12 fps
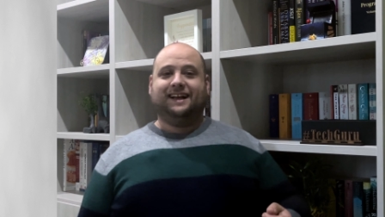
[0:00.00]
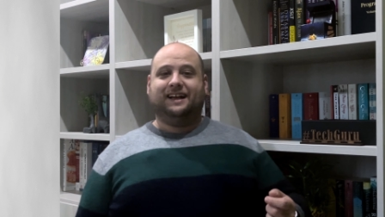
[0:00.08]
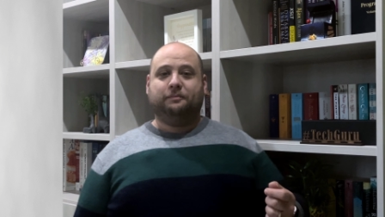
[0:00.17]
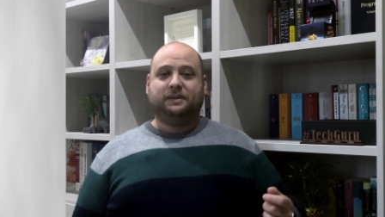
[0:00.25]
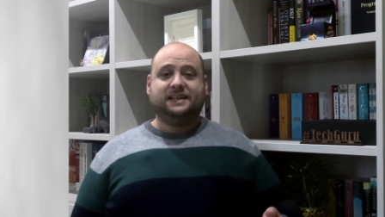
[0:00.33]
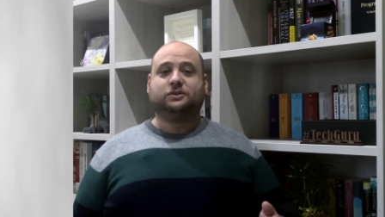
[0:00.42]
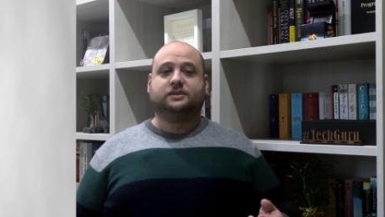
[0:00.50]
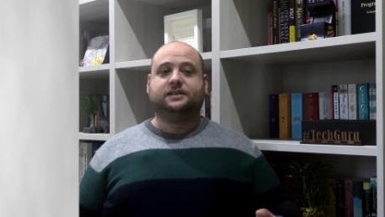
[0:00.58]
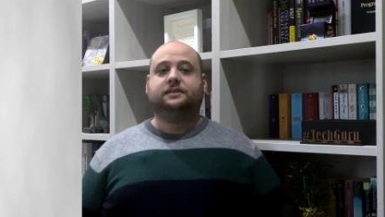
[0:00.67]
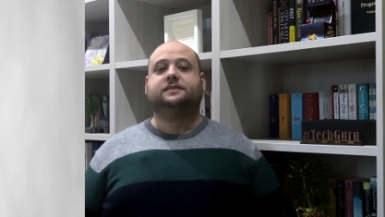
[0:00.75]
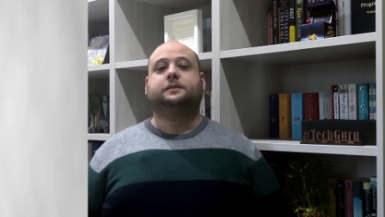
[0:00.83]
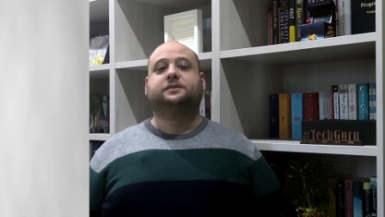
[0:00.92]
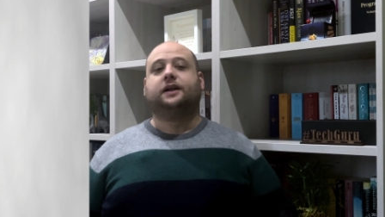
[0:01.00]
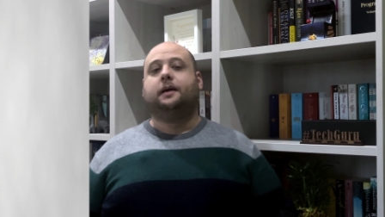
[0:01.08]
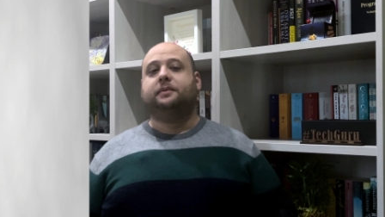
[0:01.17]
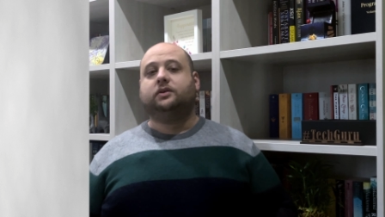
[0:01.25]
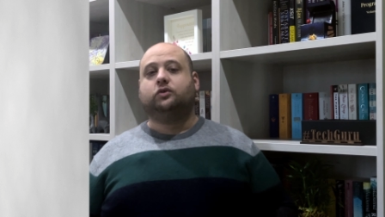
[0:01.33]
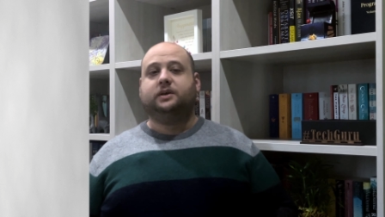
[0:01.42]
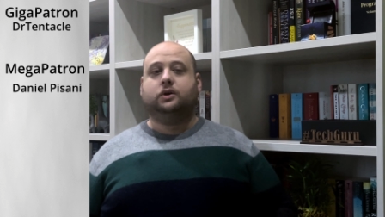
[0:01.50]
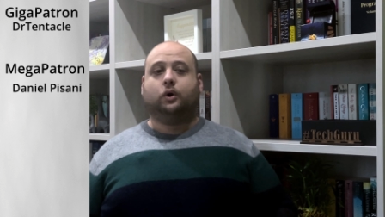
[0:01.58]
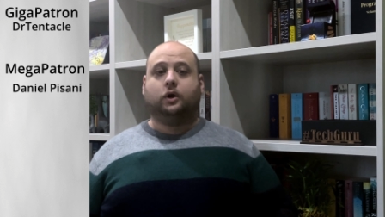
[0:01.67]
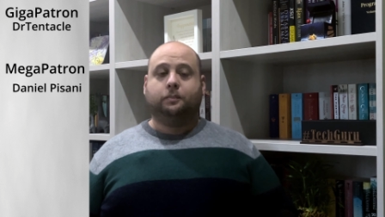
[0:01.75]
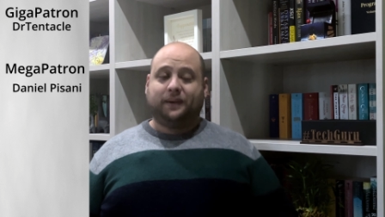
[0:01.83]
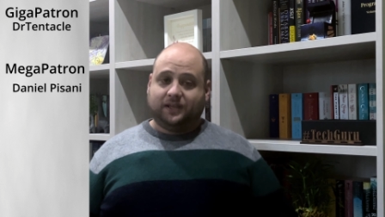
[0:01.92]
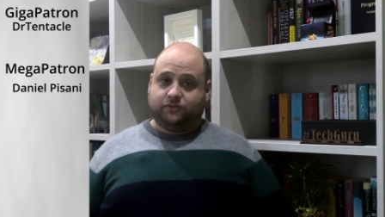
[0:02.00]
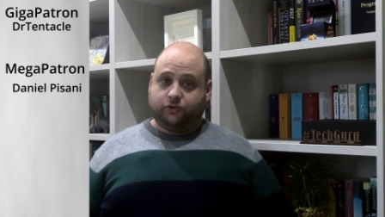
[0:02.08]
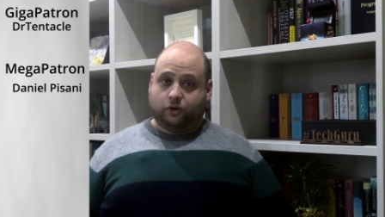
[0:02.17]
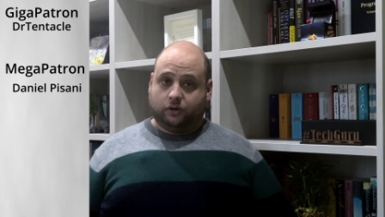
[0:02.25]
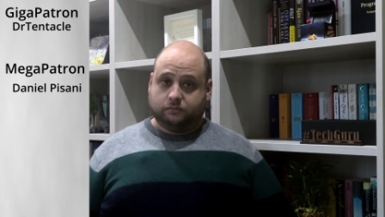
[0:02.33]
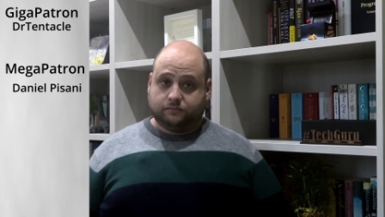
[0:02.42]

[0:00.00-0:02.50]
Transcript: please consider subscribing to me on Patreon